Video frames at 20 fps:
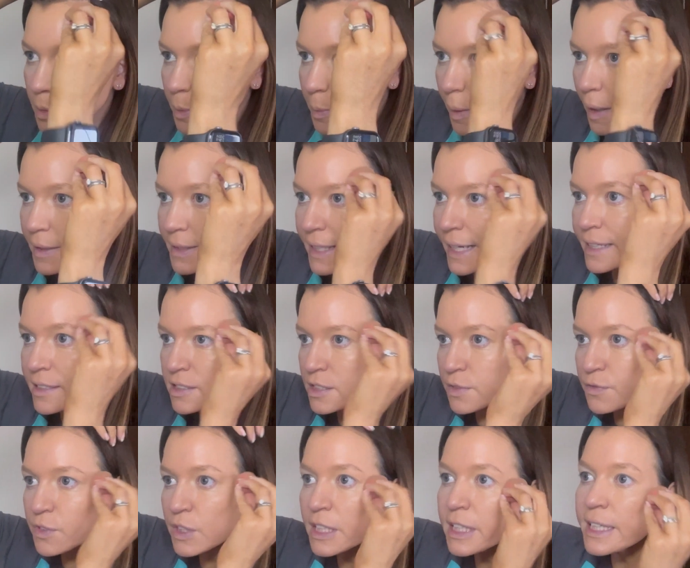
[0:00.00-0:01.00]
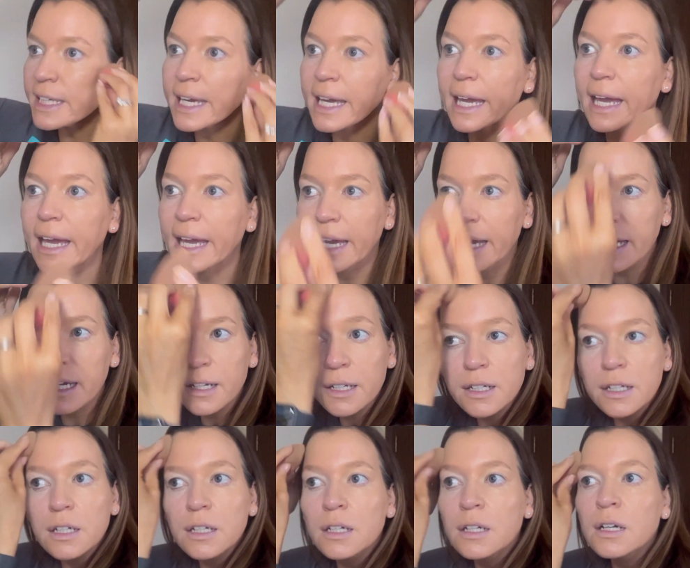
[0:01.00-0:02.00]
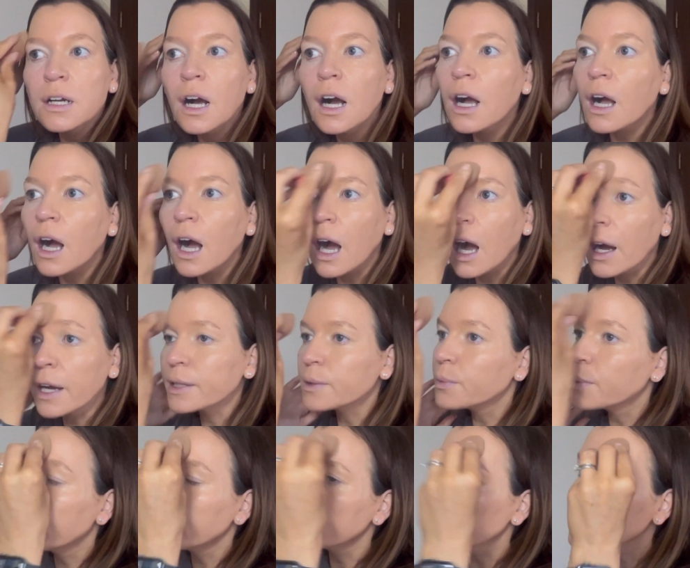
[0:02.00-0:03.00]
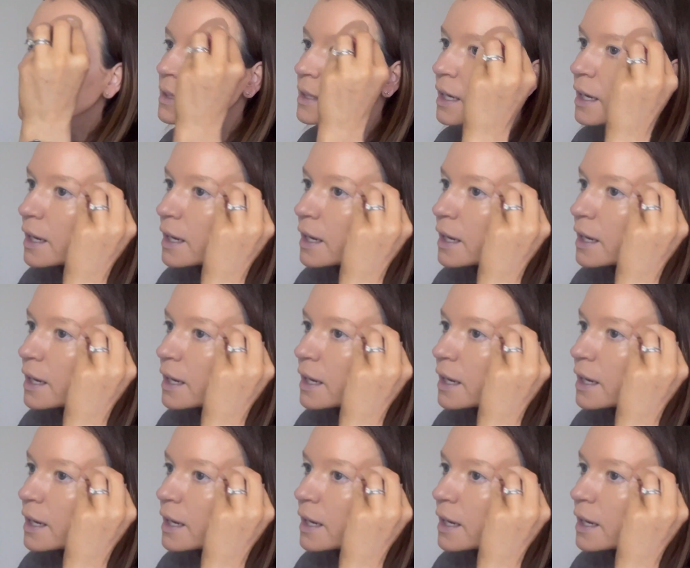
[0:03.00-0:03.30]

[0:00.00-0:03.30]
by the end of the year, I will